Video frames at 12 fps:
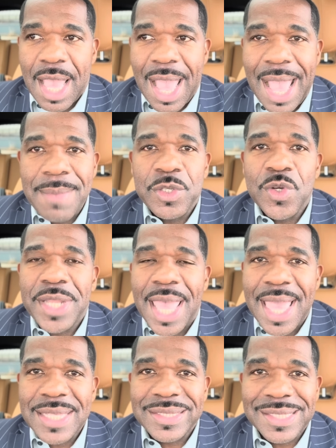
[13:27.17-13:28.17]
I'm going to
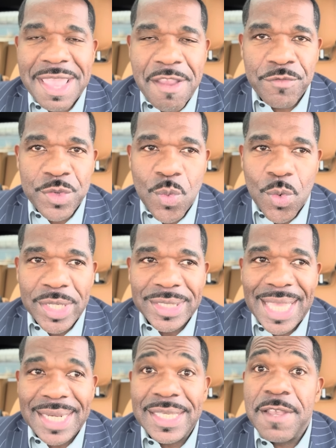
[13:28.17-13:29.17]
ask everyone
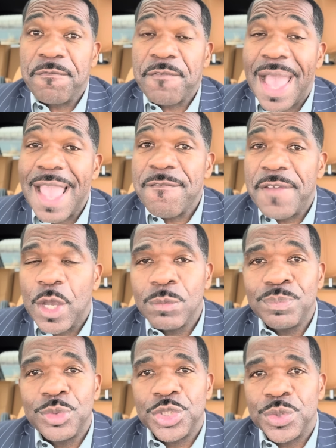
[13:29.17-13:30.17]
that if I have
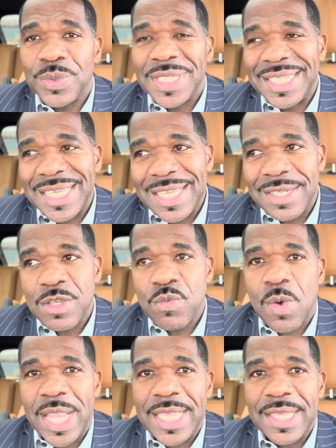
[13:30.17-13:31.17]
helped you in any
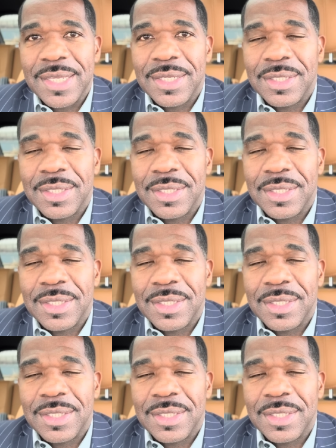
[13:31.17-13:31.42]
way